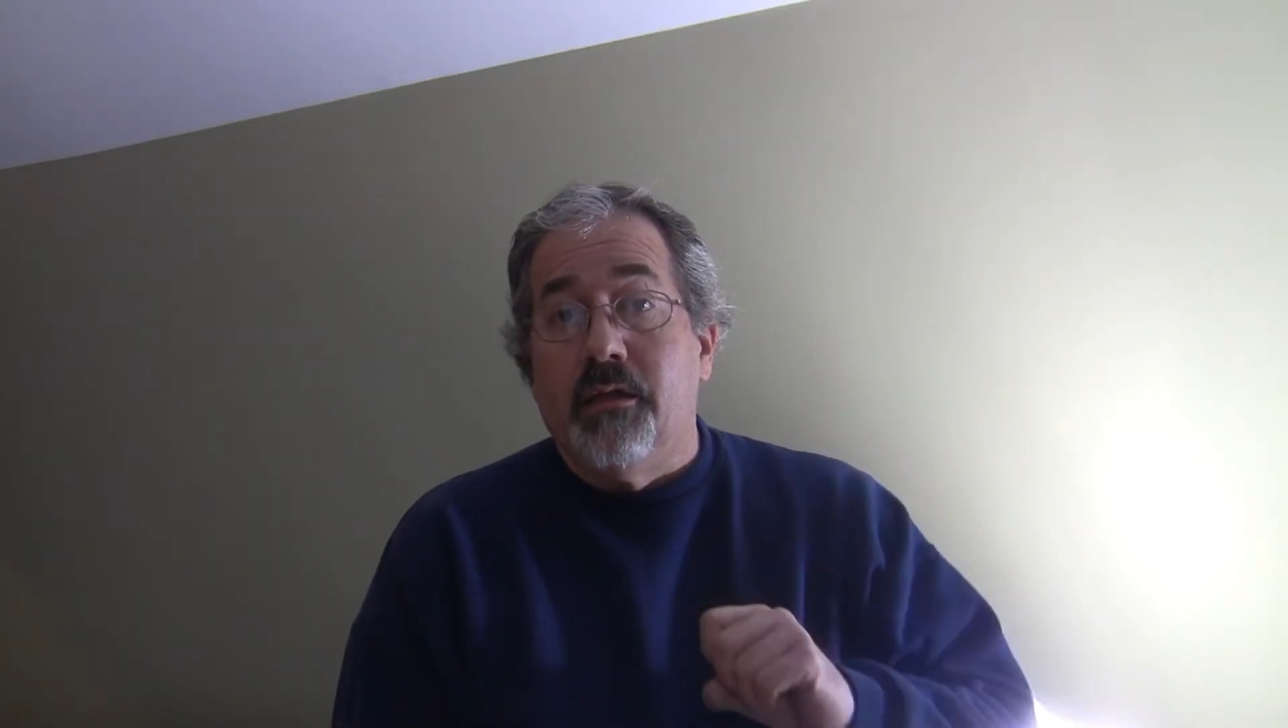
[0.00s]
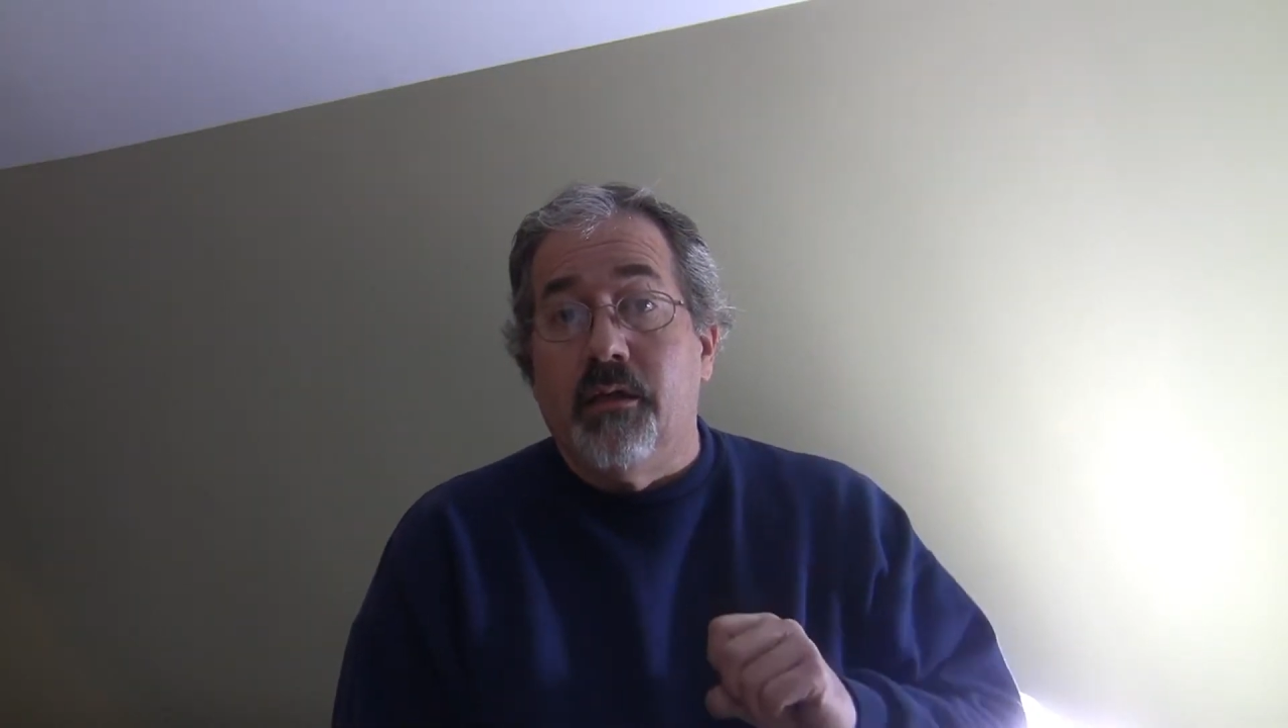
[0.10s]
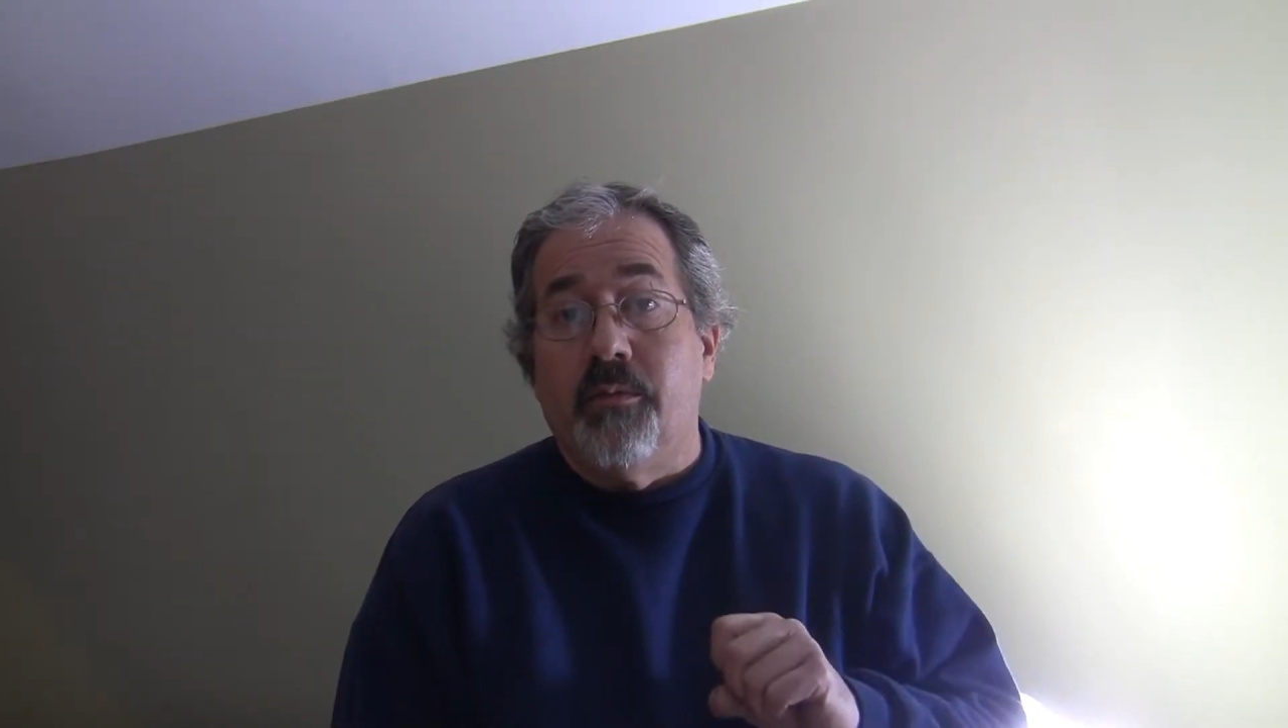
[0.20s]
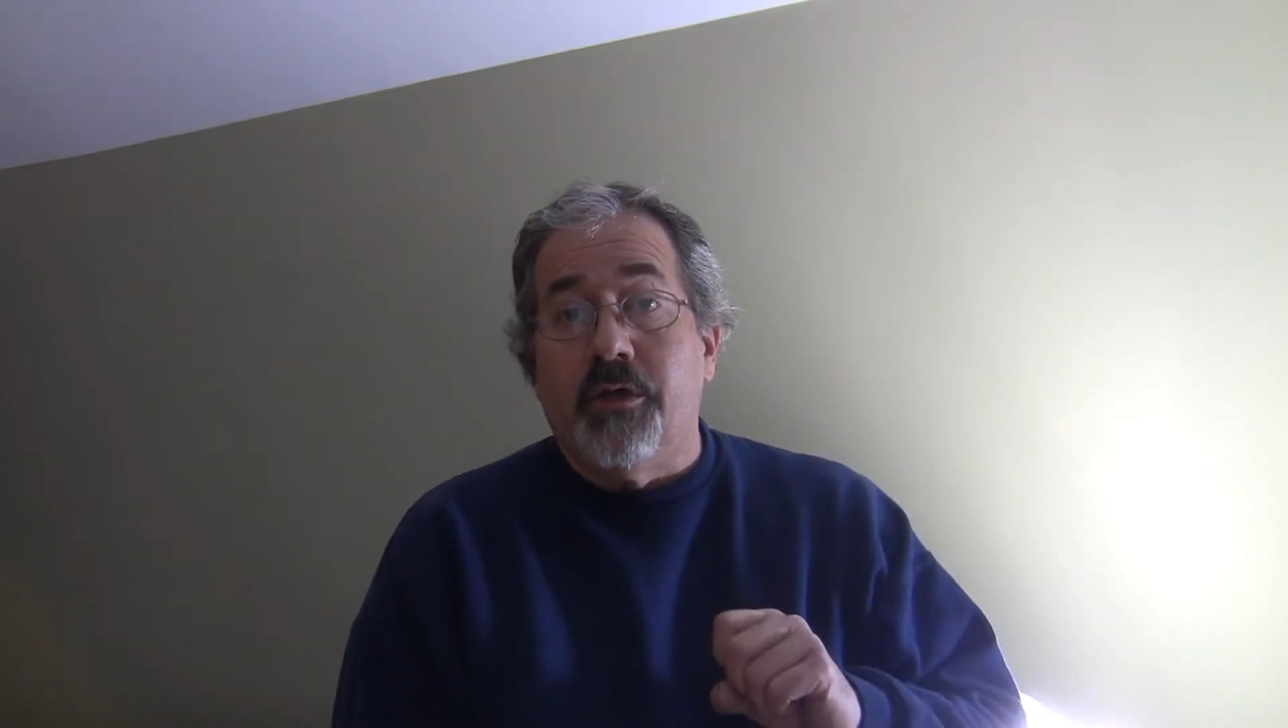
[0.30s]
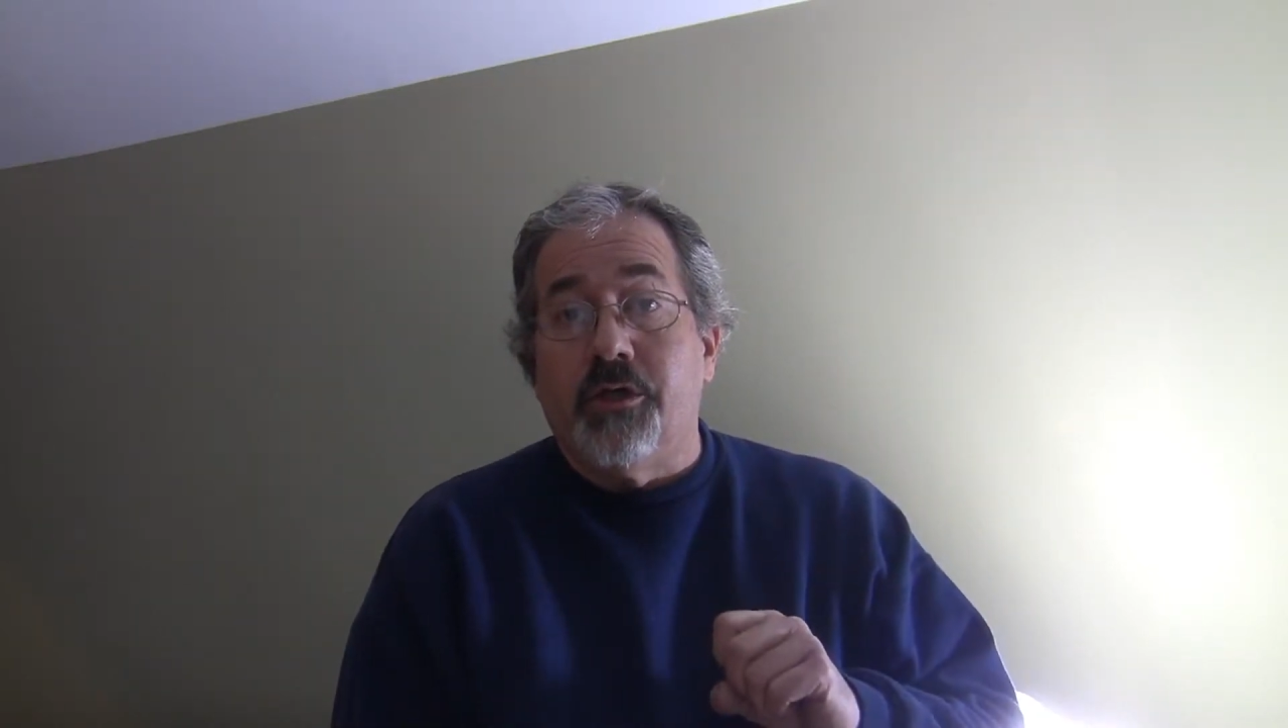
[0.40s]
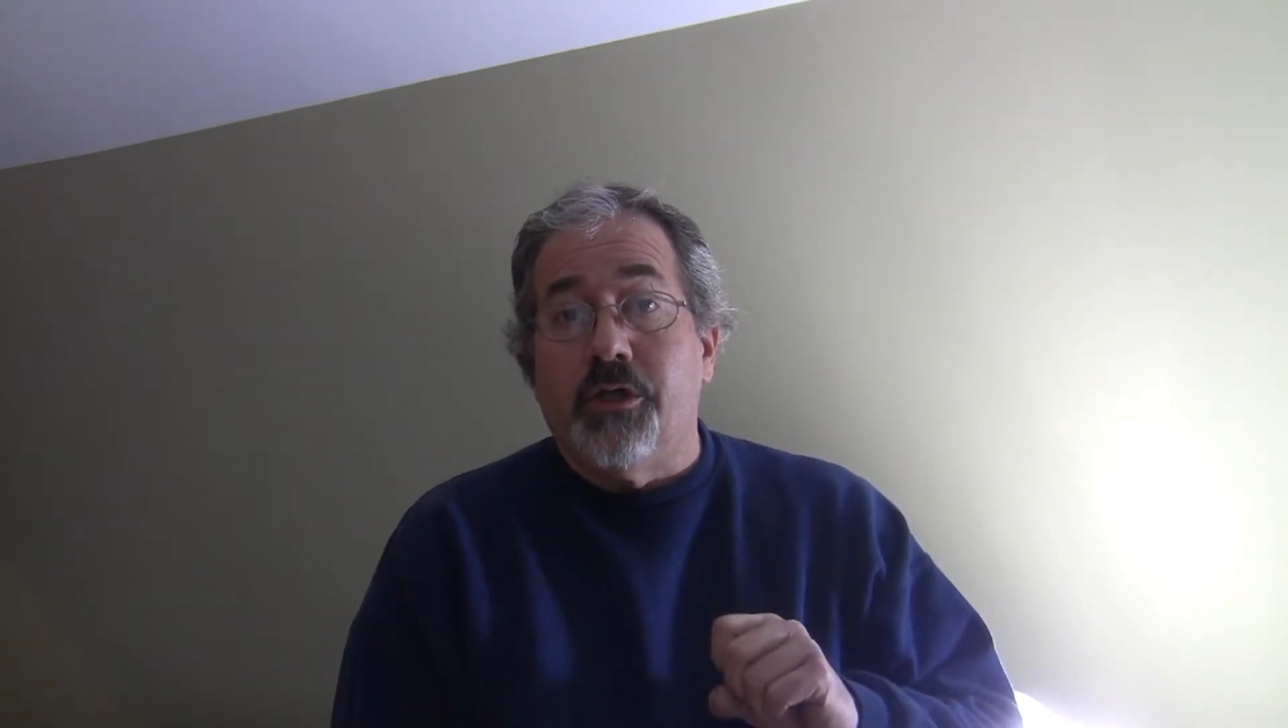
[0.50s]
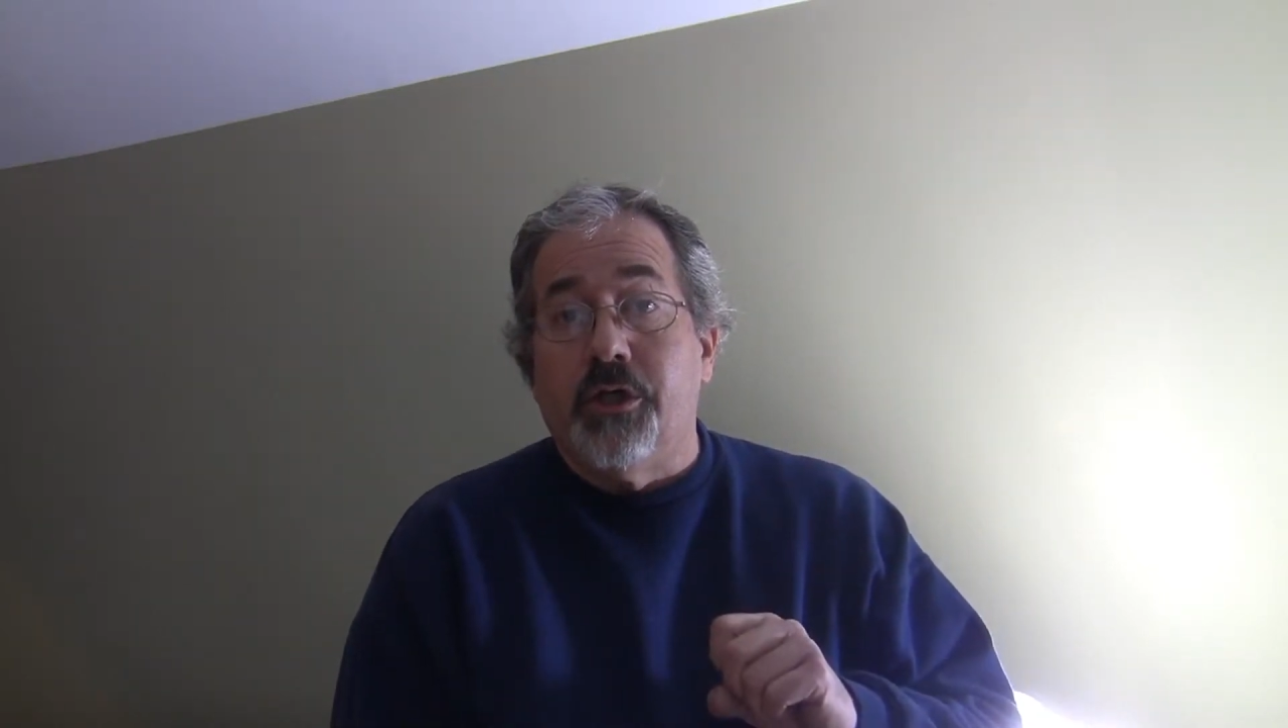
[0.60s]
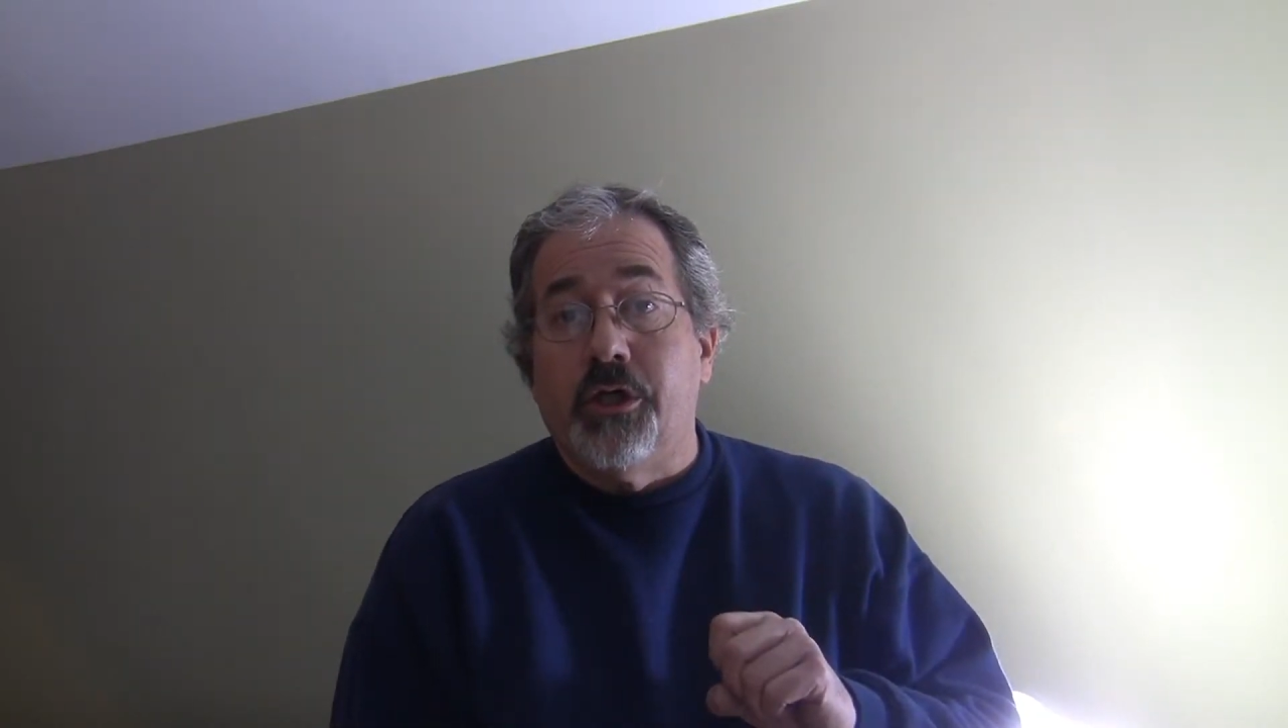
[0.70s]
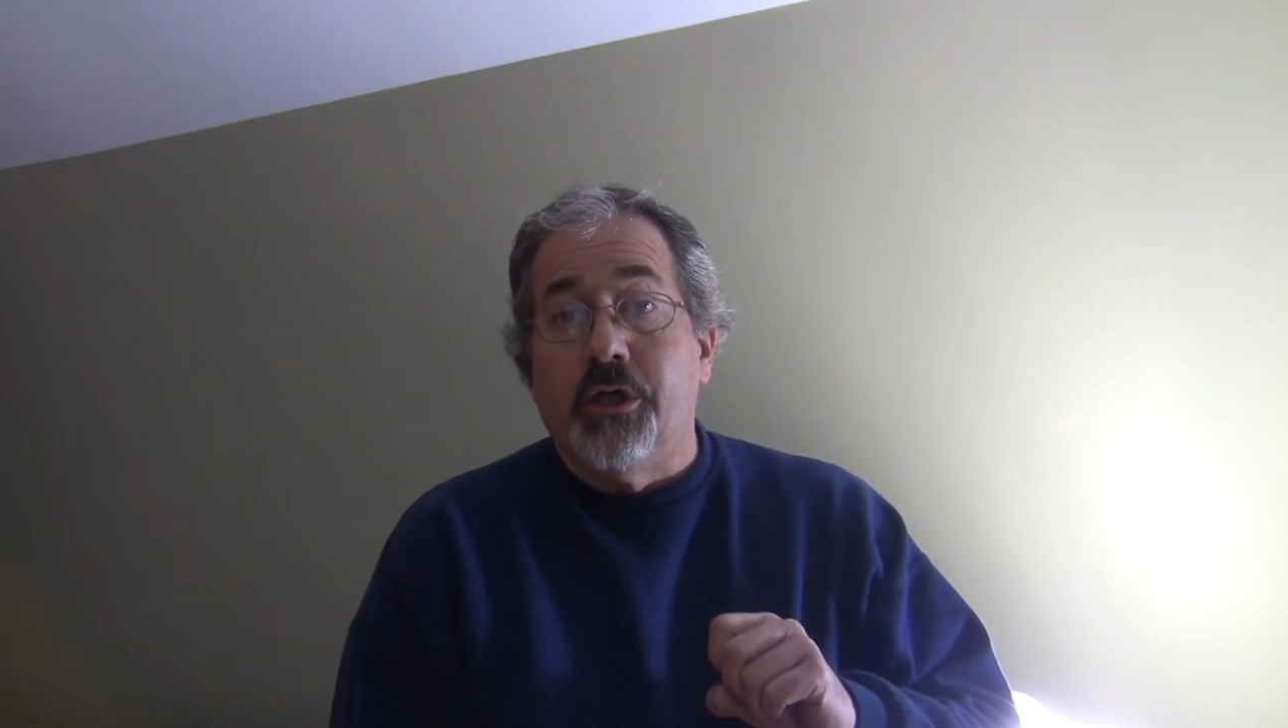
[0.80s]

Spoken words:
the picture